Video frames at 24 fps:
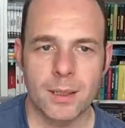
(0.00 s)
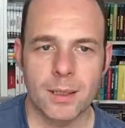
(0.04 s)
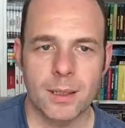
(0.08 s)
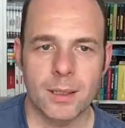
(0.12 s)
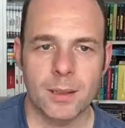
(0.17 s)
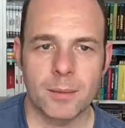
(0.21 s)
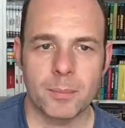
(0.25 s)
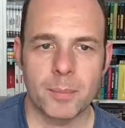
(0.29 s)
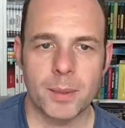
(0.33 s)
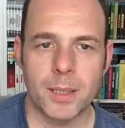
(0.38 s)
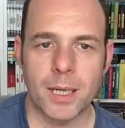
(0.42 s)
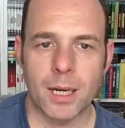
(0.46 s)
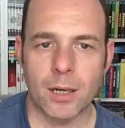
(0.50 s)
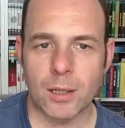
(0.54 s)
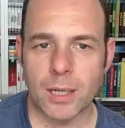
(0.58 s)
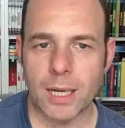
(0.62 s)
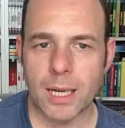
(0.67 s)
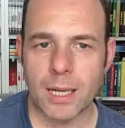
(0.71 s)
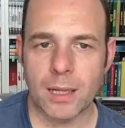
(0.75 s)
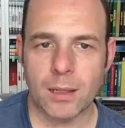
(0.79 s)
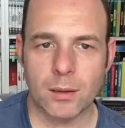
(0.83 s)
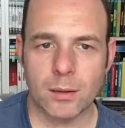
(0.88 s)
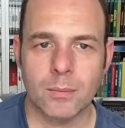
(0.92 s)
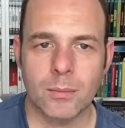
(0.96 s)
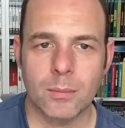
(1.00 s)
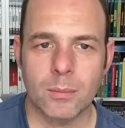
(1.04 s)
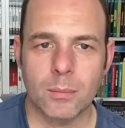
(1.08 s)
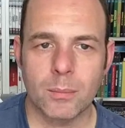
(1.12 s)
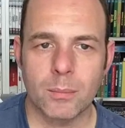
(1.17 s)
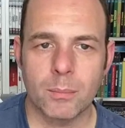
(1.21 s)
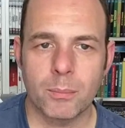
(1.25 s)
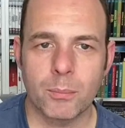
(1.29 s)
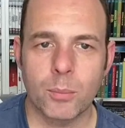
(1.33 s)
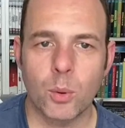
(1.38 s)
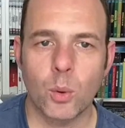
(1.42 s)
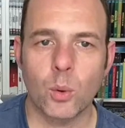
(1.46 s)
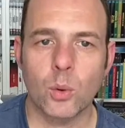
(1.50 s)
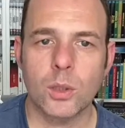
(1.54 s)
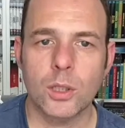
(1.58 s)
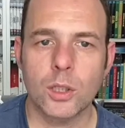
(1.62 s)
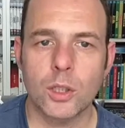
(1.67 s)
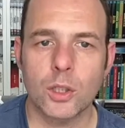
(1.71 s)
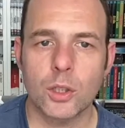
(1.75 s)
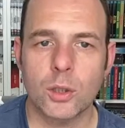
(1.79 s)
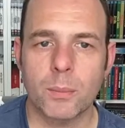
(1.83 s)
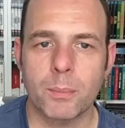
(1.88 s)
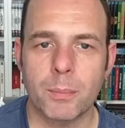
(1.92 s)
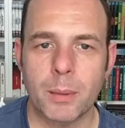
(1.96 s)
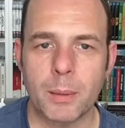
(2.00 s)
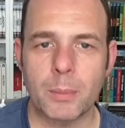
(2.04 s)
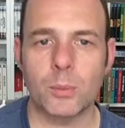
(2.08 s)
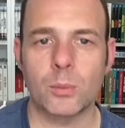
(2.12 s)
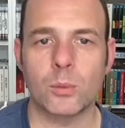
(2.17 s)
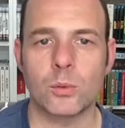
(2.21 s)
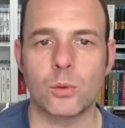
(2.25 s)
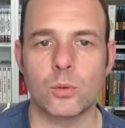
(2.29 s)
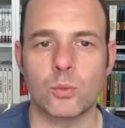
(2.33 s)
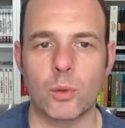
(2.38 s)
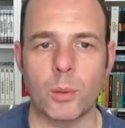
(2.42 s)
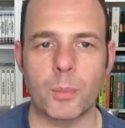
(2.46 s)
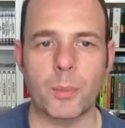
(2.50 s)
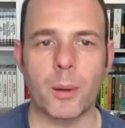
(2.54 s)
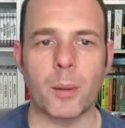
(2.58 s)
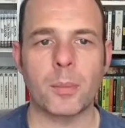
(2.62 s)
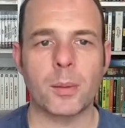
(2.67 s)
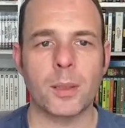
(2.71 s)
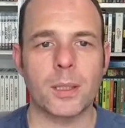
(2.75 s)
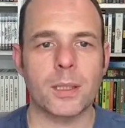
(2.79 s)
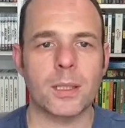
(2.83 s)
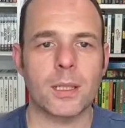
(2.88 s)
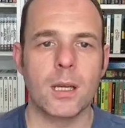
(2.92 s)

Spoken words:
PRL, Polish People's Republic